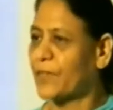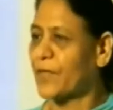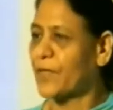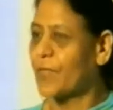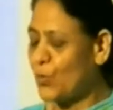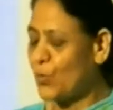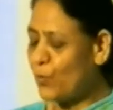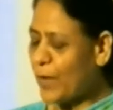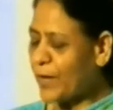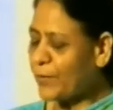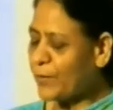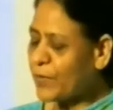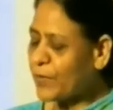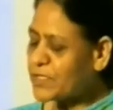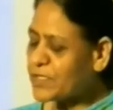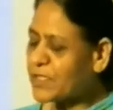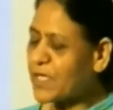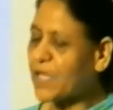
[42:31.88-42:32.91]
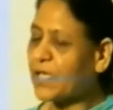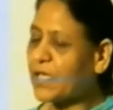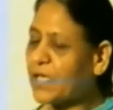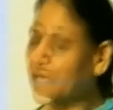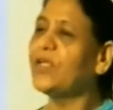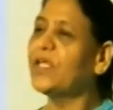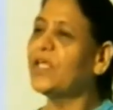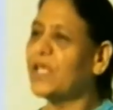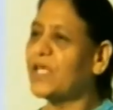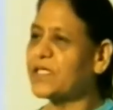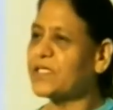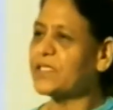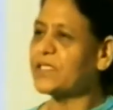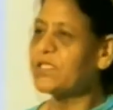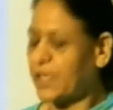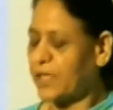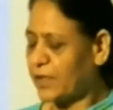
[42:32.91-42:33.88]
When we say
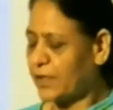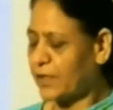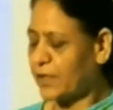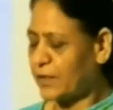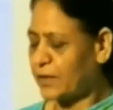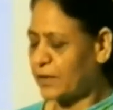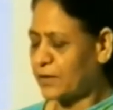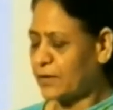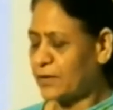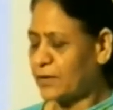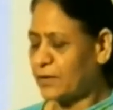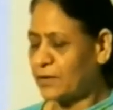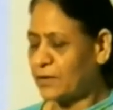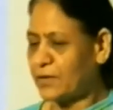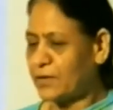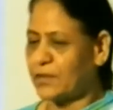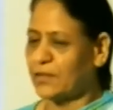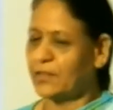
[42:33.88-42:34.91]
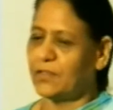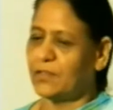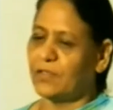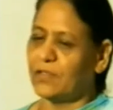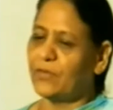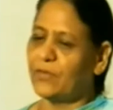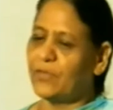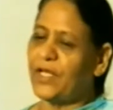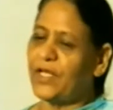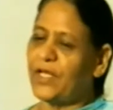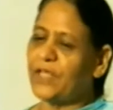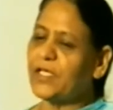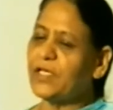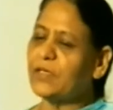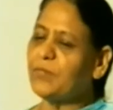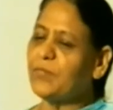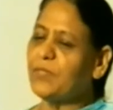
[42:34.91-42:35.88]
creating
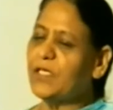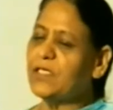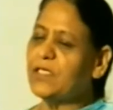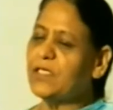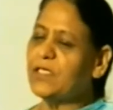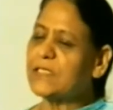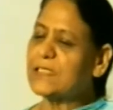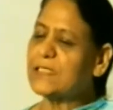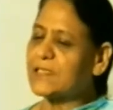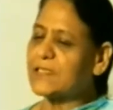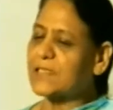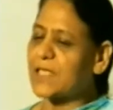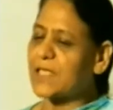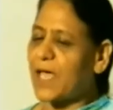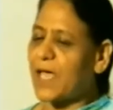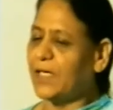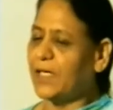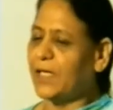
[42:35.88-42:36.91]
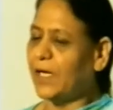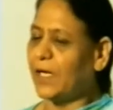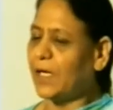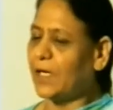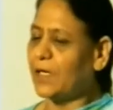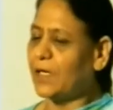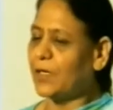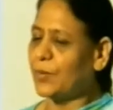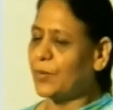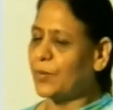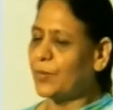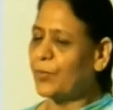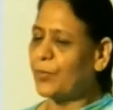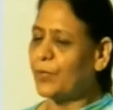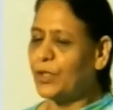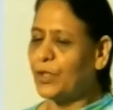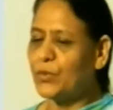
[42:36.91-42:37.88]
means designing,
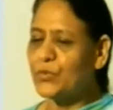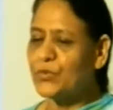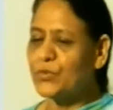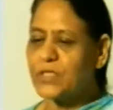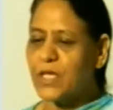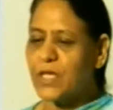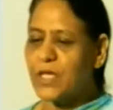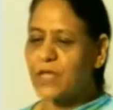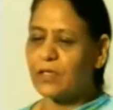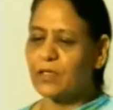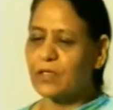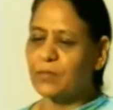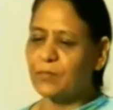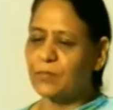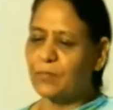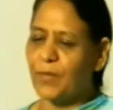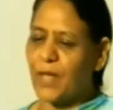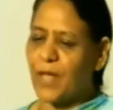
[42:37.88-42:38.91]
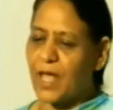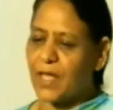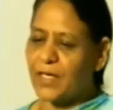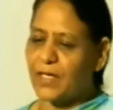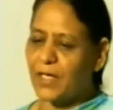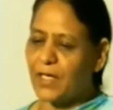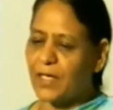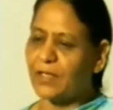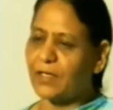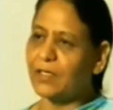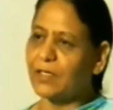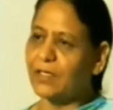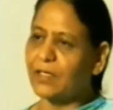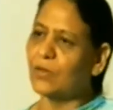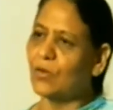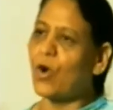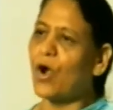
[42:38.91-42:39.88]
producing, planning
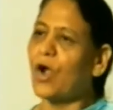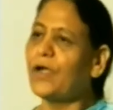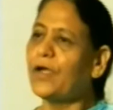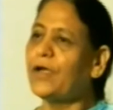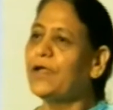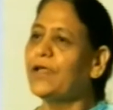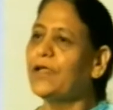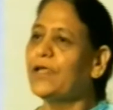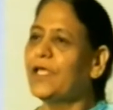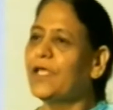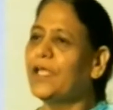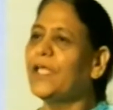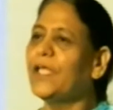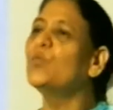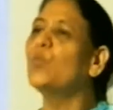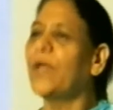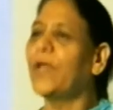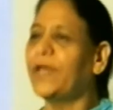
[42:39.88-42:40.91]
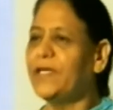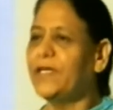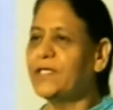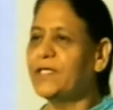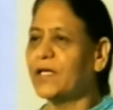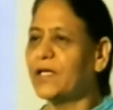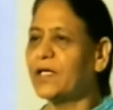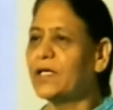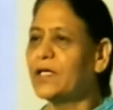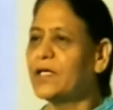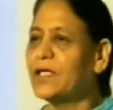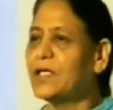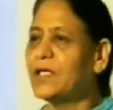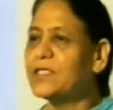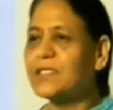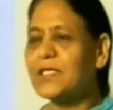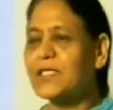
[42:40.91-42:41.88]
or inventing.
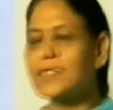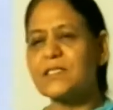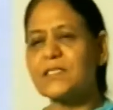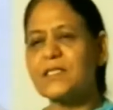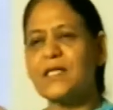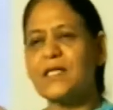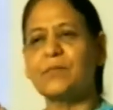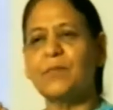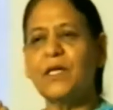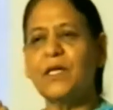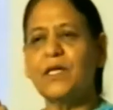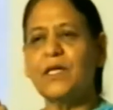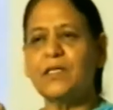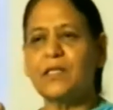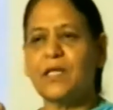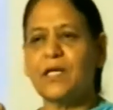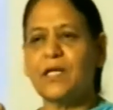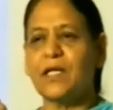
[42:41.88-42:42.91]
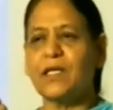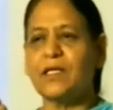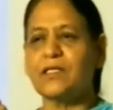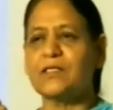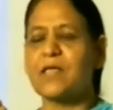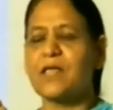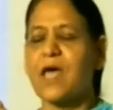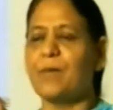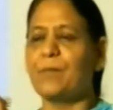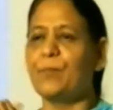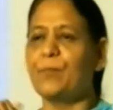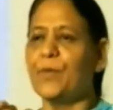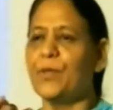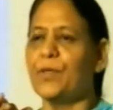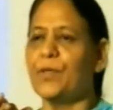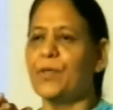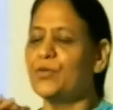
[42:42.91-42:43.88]
Just let me take an
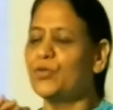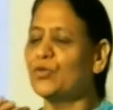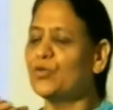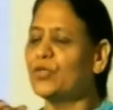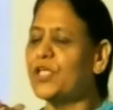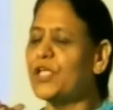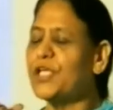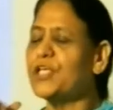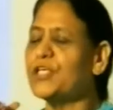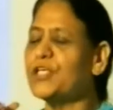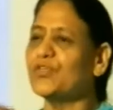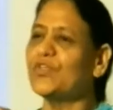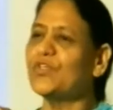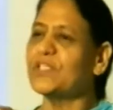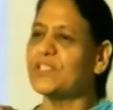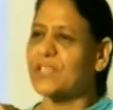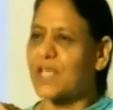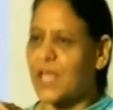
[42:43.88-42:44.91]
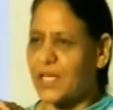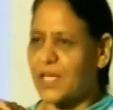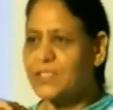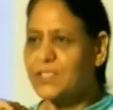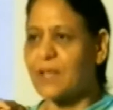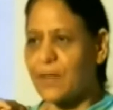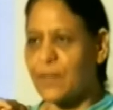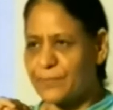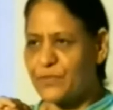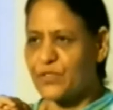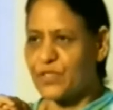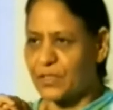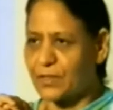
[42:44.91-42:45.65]
example. You teach design subject,